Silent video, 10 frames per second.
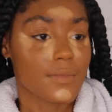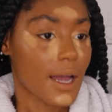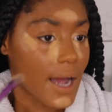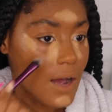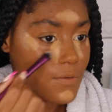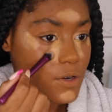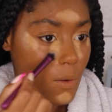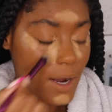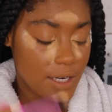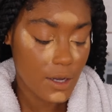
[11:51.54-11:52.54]
I have
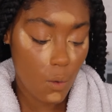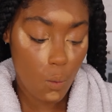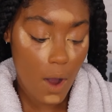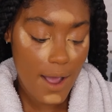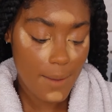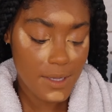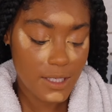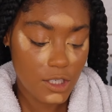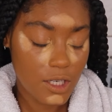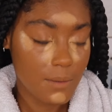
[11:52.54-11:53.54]
no idea why I'm in
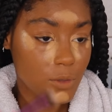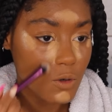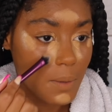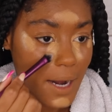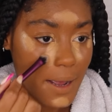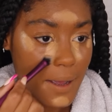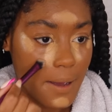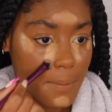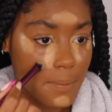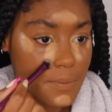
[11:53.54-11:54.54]
such a good mood, but I
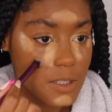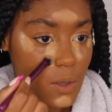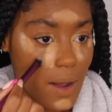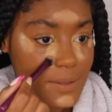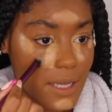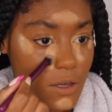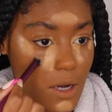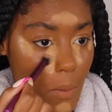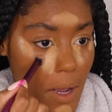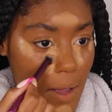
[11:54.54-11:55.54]
am. So I was like, you
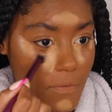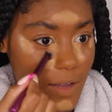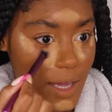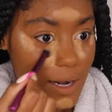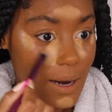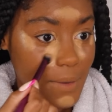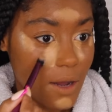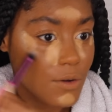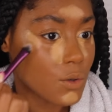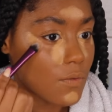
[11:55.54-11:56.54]
know what, forget it. I'm not
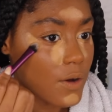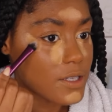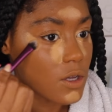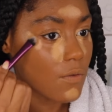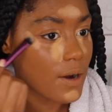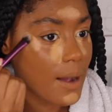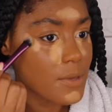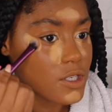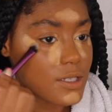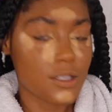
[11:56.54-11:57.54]
gonna do a voiceover. I'm
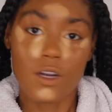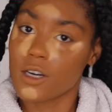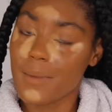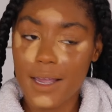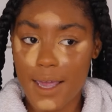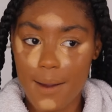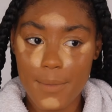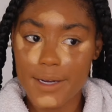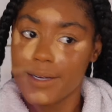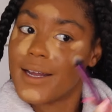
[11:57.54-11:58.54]
gonna just turn on my
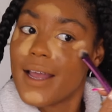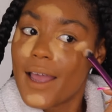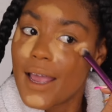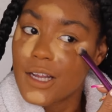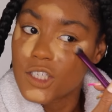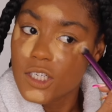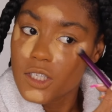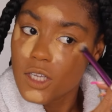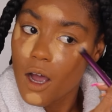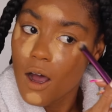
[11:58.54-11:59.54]
camera and
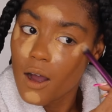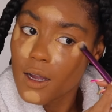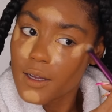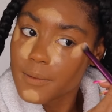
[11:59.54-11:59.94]
just talk.